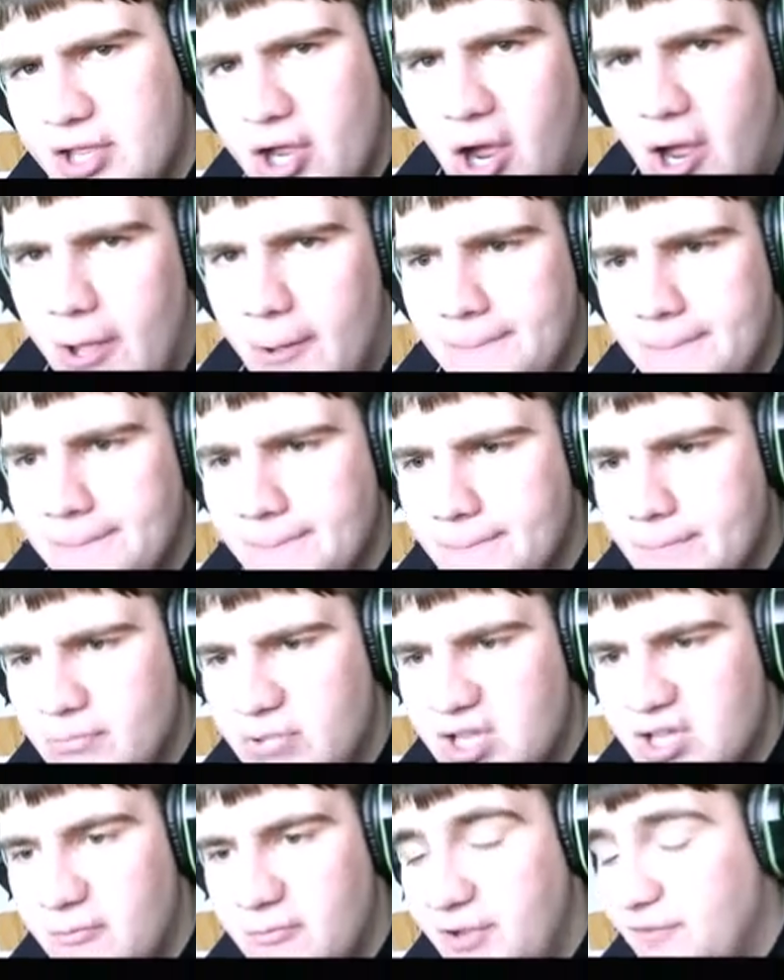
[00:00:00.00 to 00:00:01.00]
Kyle. We,
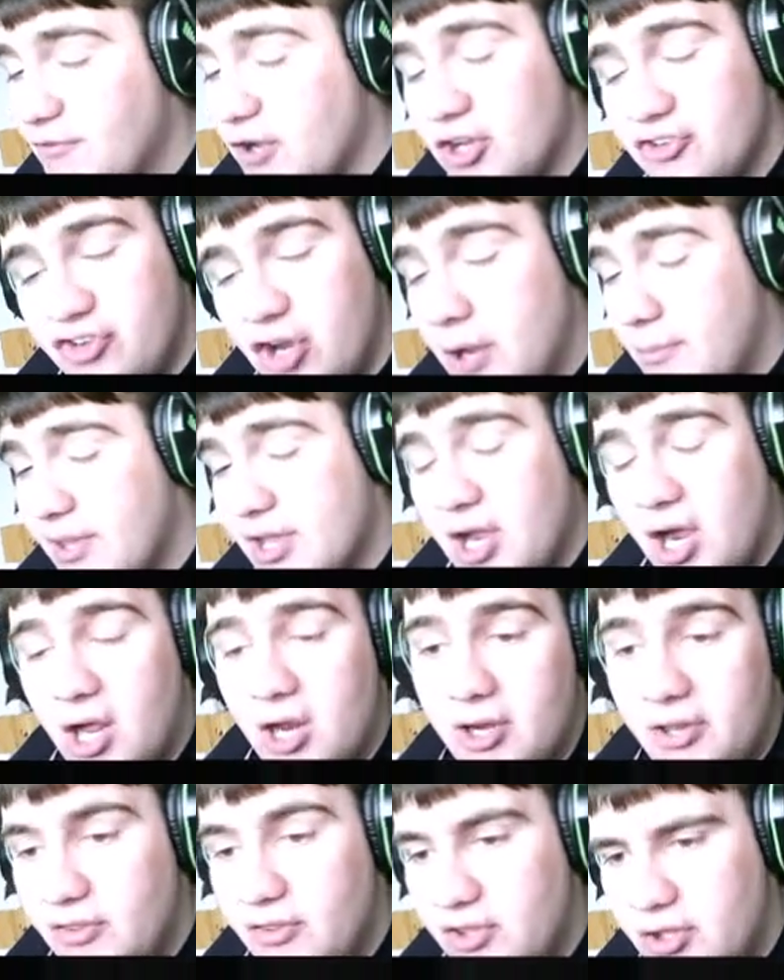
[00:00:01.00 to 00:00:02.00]
have got Jeremy
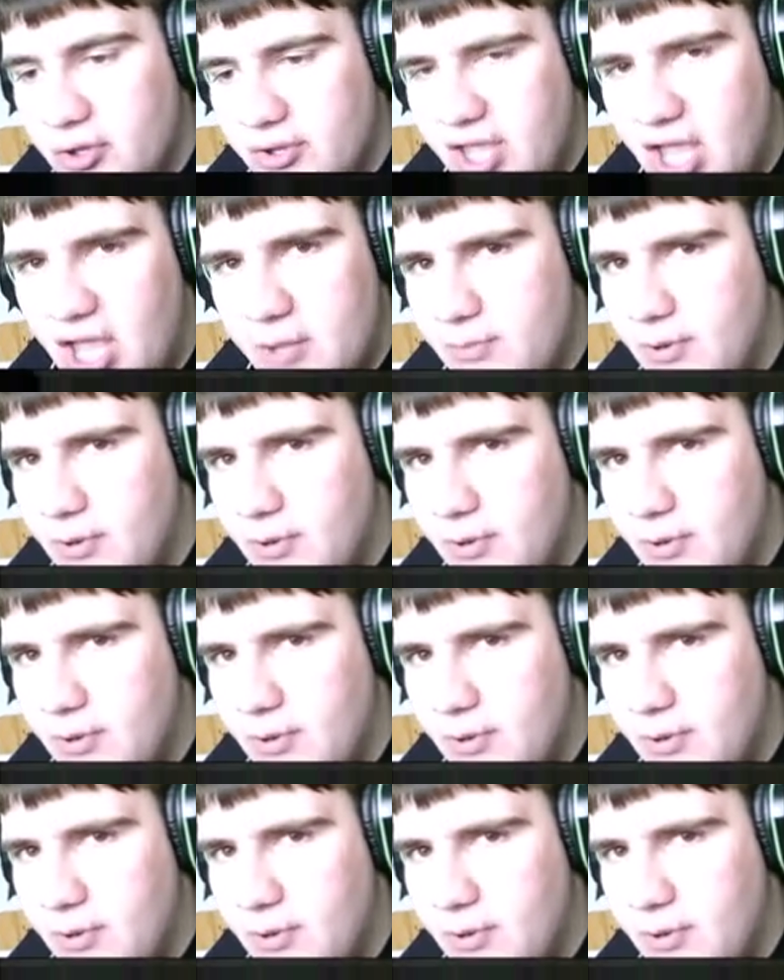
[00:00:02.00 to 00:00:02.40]
Kyle in the UK,